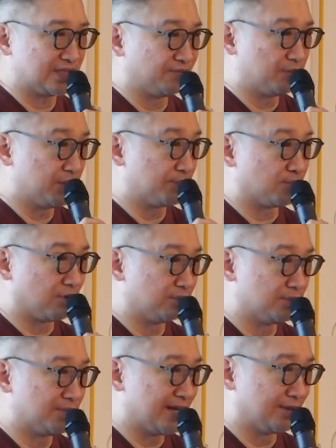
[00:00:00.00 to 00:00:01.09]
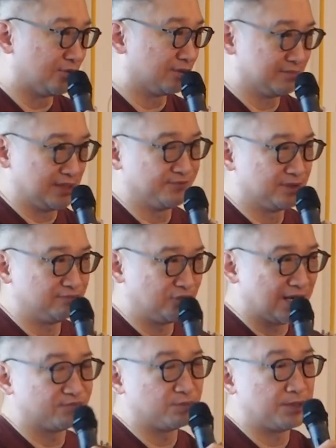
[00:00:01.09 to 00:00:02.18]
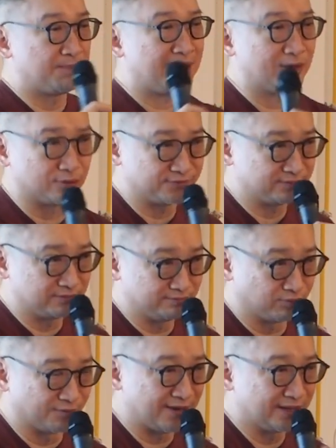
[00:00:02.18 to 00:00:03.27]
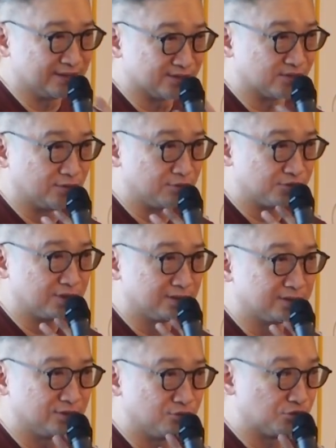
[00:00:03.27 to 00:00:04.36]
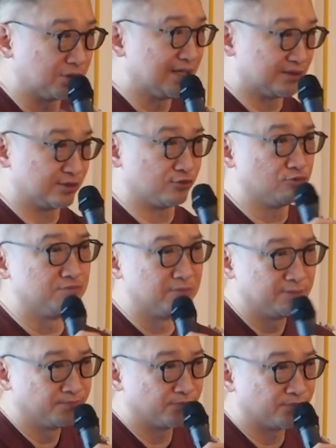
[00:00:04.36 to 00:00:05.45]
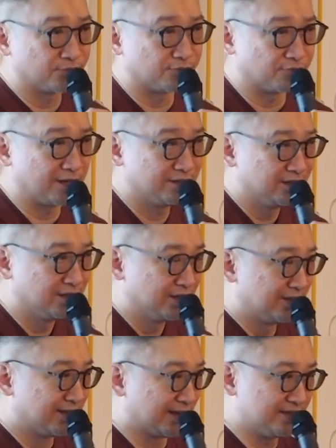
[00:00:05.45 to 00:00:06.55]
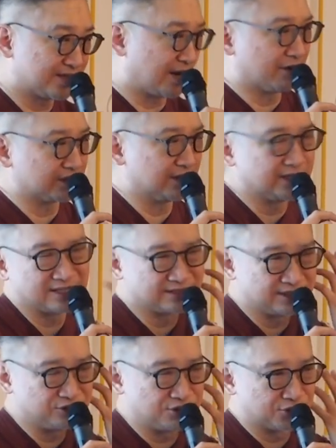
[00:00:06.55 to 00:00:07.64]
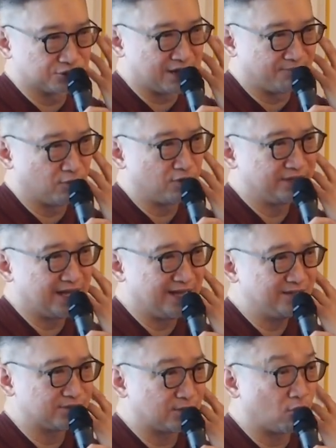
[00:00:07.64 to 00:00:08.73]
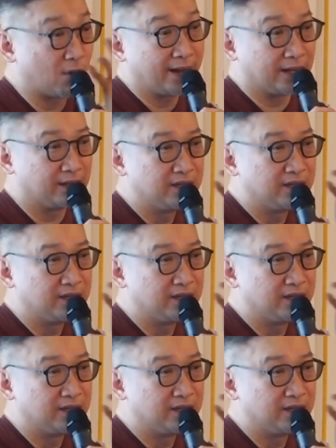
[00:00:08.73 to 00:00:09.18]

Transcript: giving me problem and not even, you have to be part of providing a solution, usually as a group, right? Like this character, I think she should have blonde hair. So why,